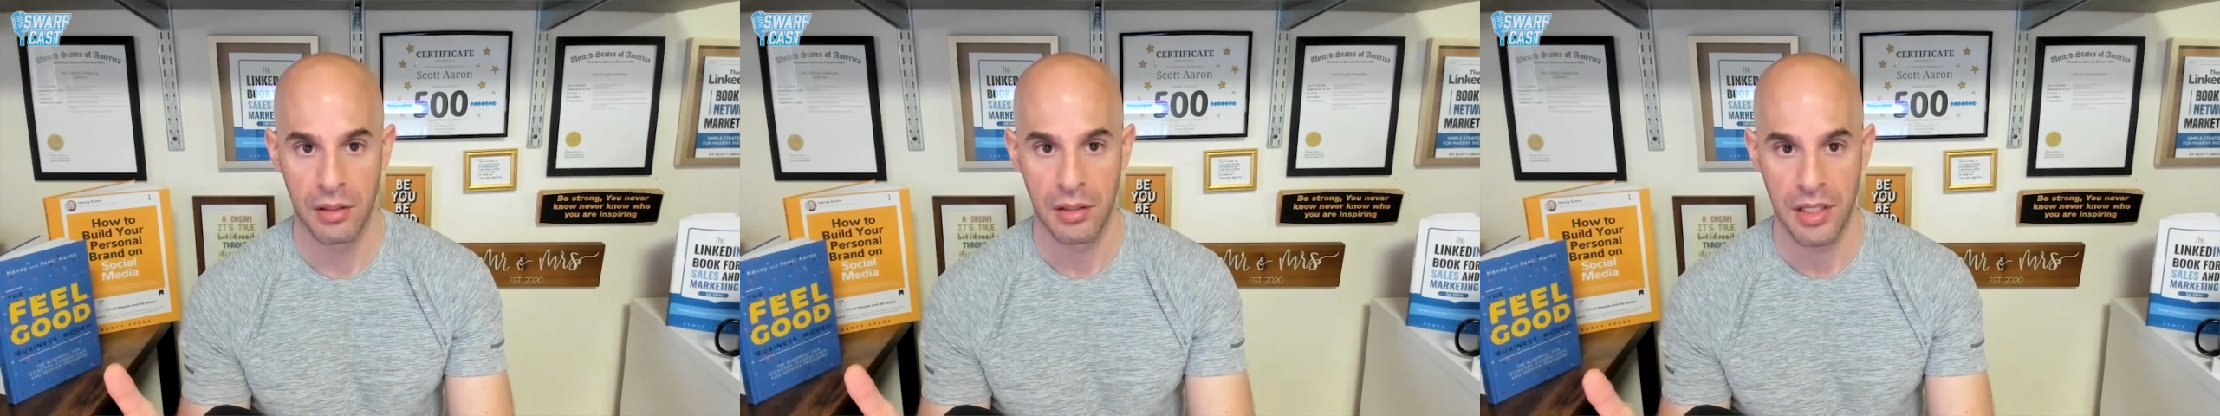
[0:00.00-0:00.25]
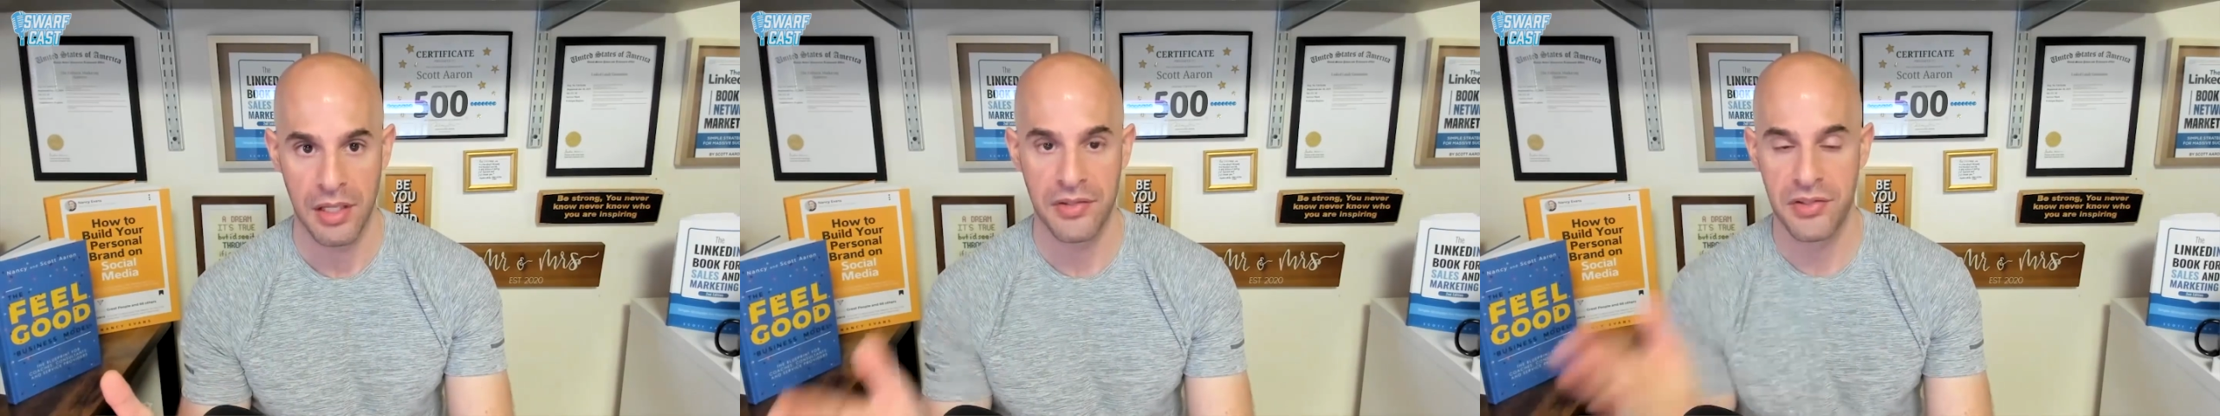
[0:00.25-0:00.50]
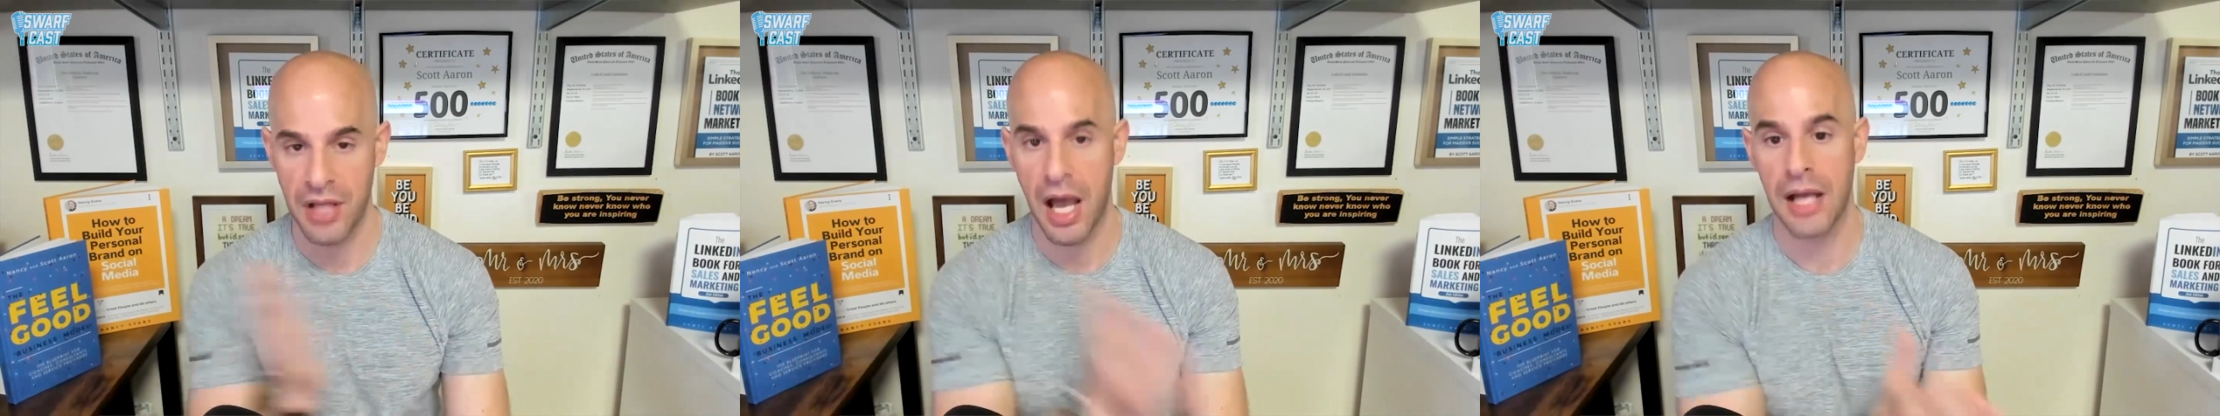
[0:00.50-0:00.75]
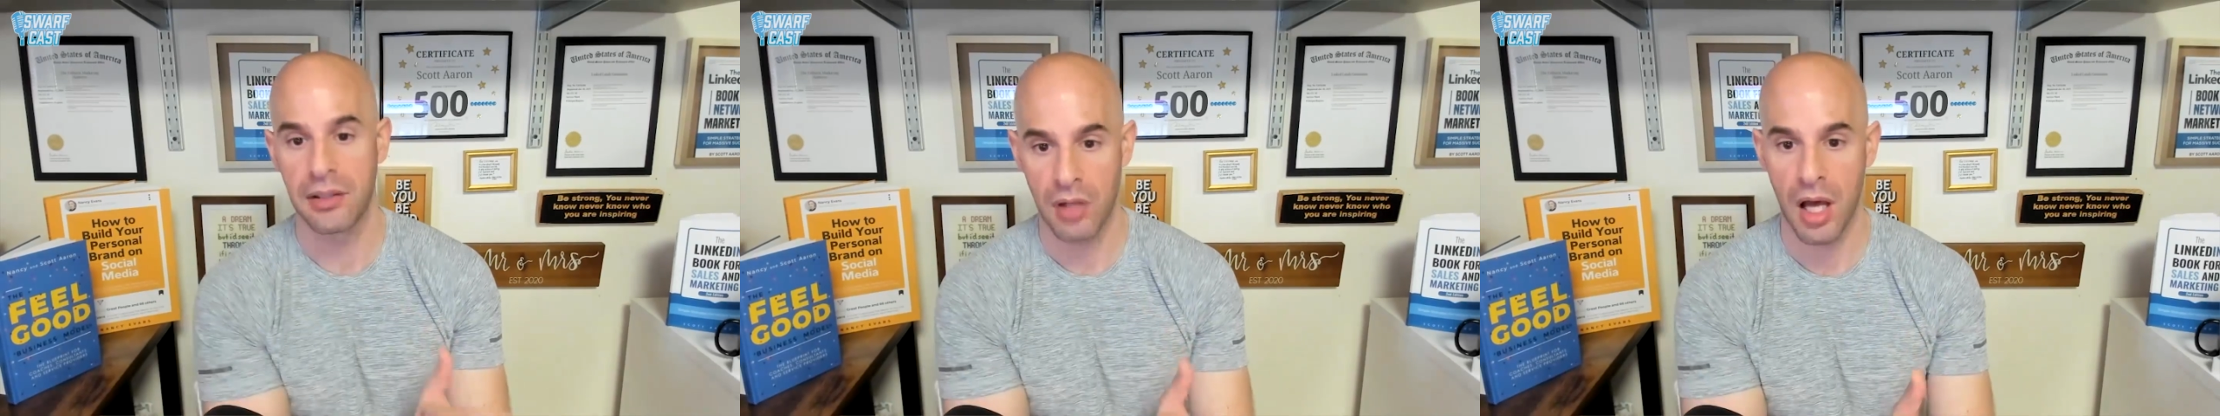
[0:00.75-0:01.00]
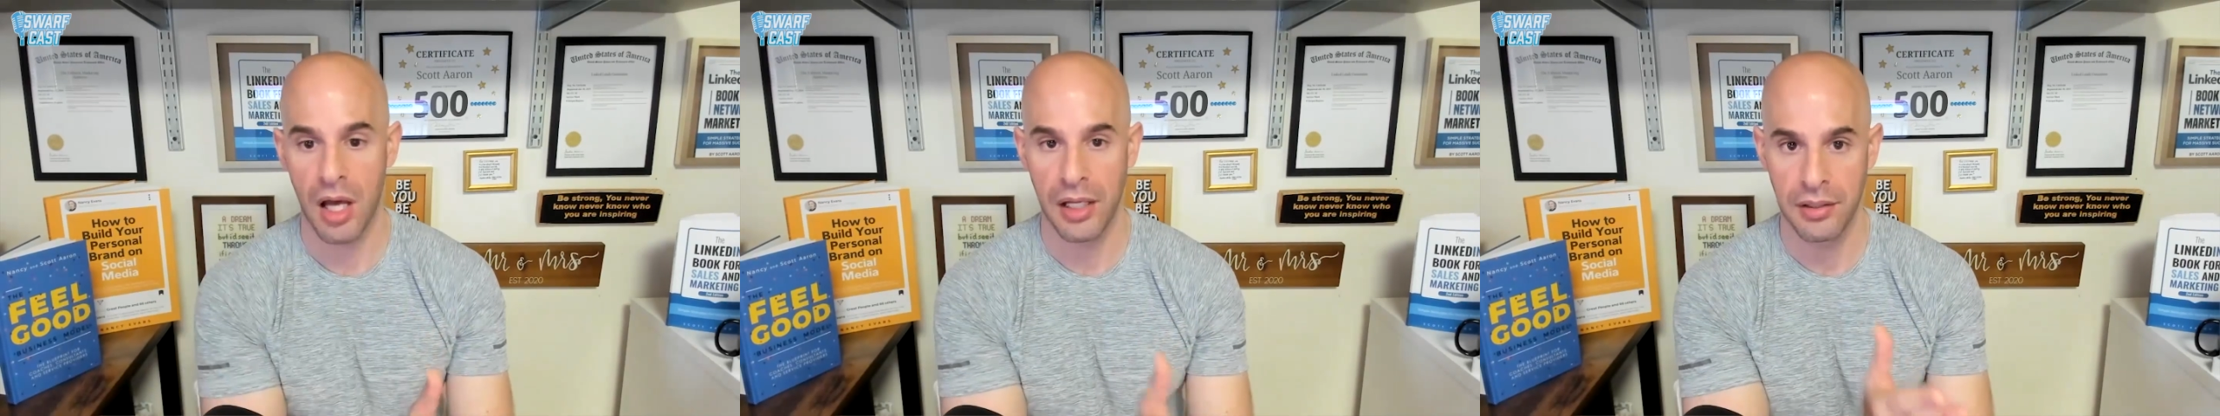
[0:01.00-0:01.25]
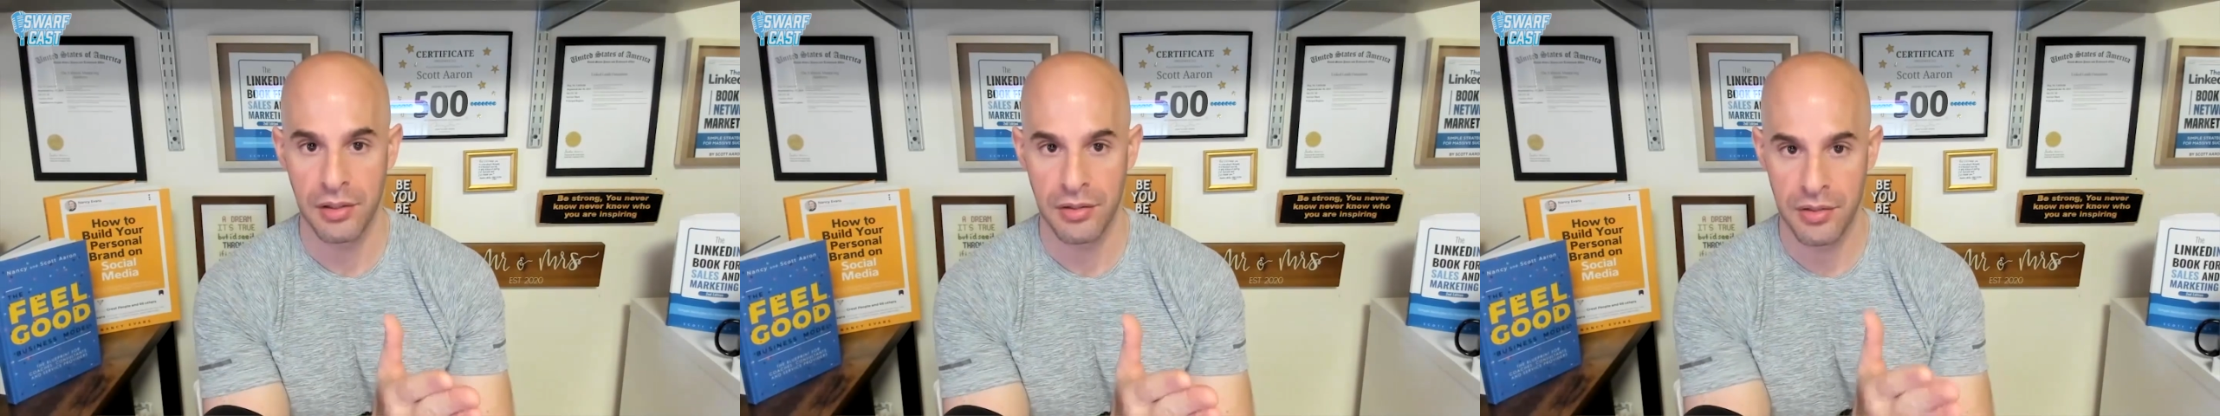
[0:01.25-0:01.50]
is
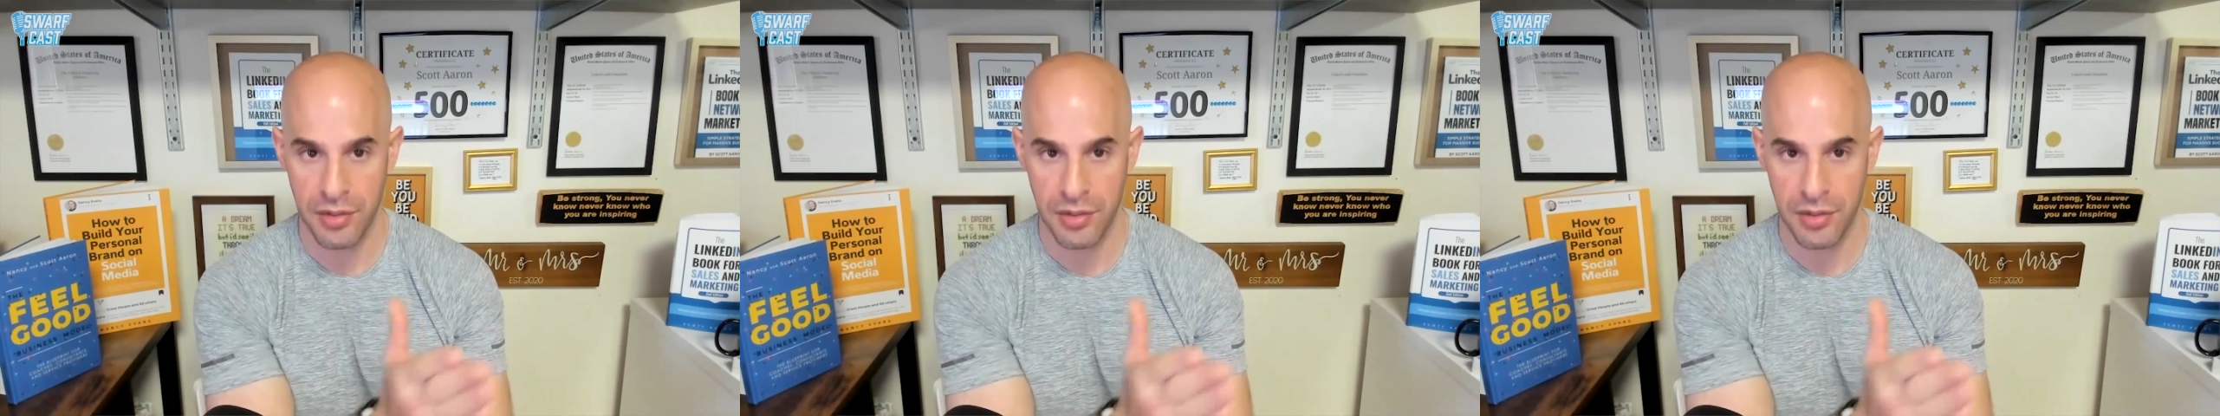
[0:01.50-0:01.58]
sideline to